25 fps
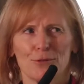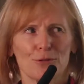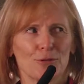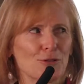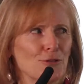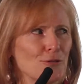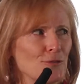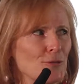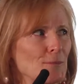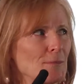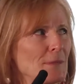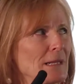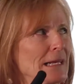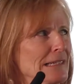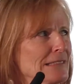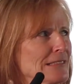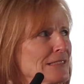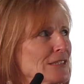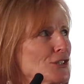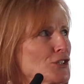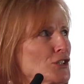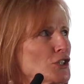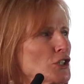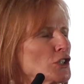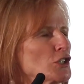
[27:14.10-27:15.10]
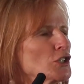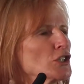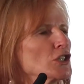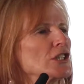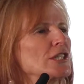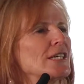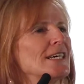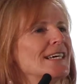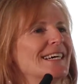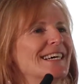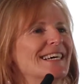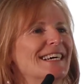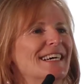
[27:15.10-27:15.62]
Chris from Blasted
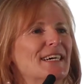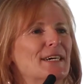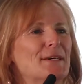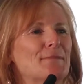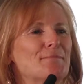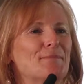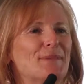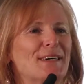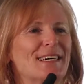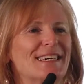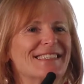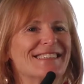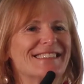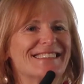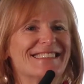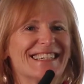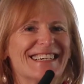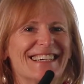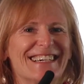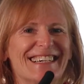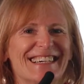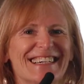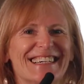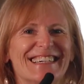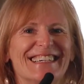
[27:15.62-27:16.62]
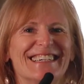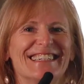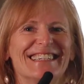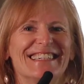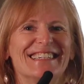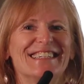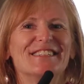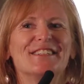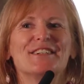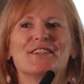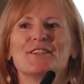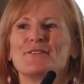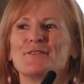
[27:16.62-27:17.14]
Church. But
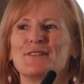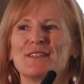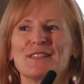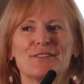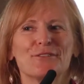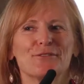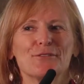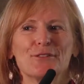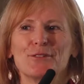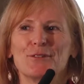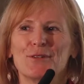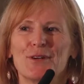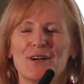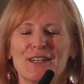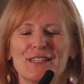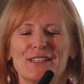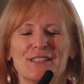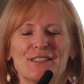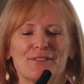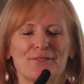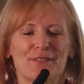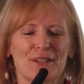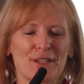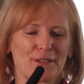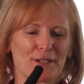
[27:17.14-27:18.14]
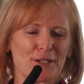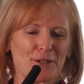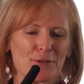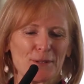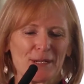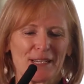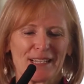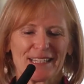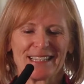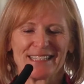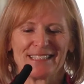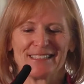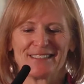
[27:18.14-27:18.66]
you know, it grew on us very
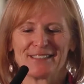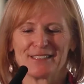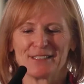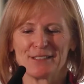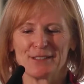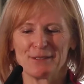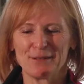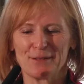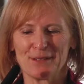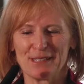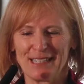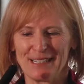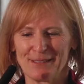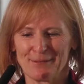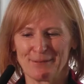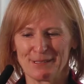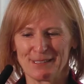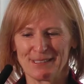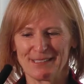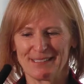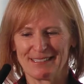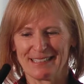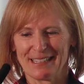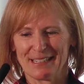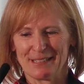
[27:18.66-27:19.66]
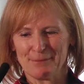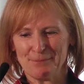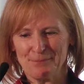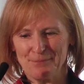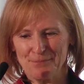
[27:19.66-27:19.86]
quickly, so it was,